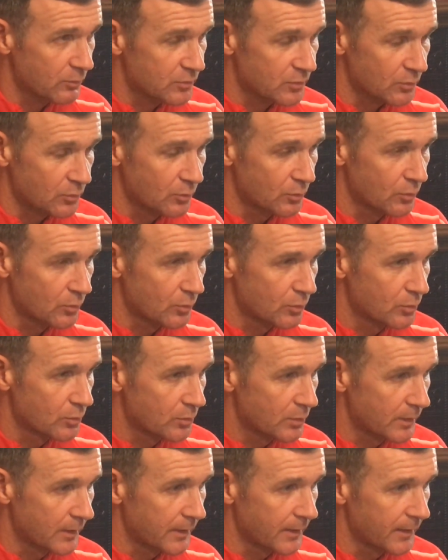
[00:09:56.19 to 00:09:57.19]
so
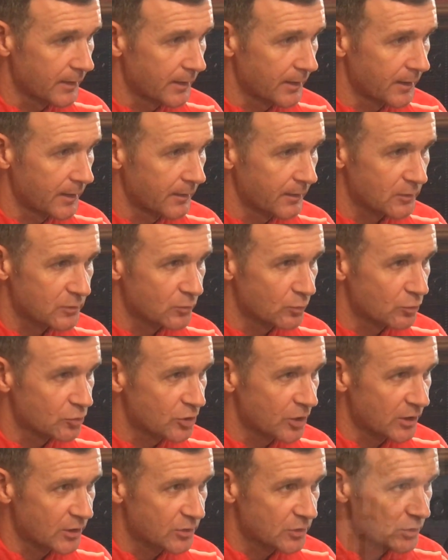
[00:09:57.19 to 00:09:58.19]
there's no
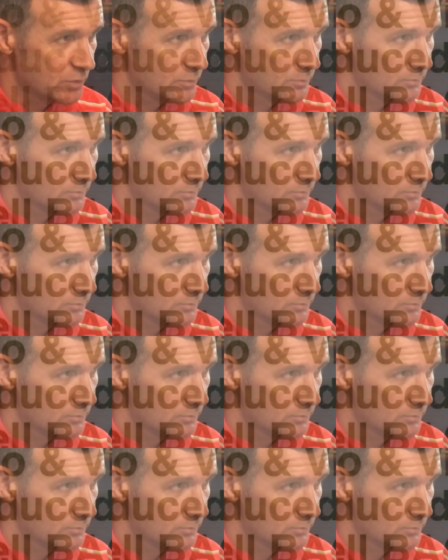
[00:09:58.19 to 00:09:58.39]
change.